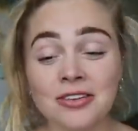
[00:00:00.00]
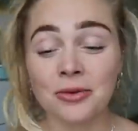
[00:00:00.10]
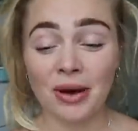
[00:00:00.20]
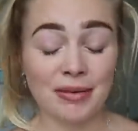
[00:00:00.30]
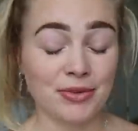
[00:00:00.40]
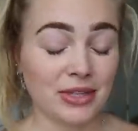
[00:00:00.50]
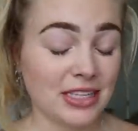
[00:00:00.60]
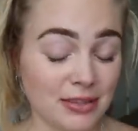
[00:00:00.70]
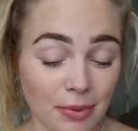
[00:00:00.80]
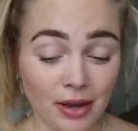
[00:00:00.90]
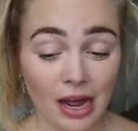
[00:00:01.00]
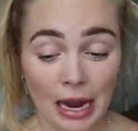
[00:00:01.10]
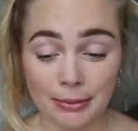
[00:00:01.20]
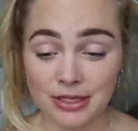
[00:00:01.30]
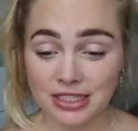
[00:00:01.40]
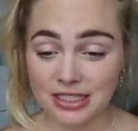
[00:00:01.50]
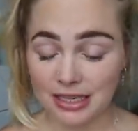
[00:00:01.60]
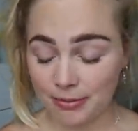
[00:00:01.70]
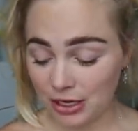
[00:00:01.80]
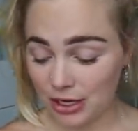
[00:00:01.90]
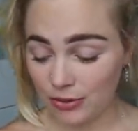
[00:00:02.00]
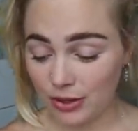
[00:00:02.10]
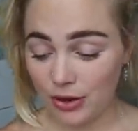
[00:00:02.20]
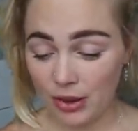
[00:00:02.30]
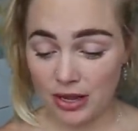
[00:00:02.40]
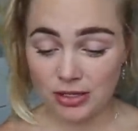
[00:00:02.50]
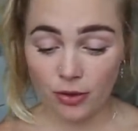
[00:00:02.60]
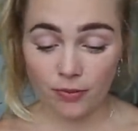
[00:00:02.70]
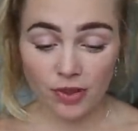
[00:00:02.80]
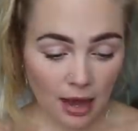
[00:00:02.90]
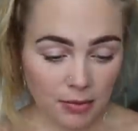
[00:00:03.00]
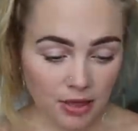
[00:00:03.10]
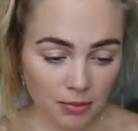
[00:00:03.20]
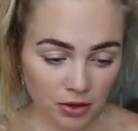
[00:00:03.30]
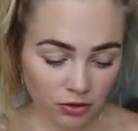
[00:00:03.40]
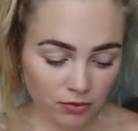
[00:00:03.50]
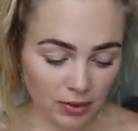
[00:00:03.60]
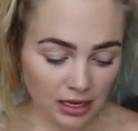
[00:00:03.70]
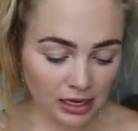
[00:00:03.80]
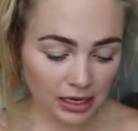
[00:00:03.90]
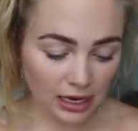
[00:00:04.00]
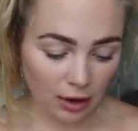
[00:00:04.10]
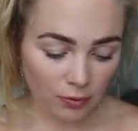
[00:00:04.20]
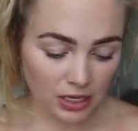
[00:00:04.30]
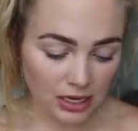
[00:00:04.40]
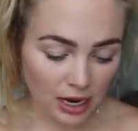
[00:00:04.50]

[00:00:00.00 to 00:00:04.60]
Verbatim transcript: don't know why I'm doing this, but I'm just, I'm gonna do it. Okay, so I'm in the middle of making an account right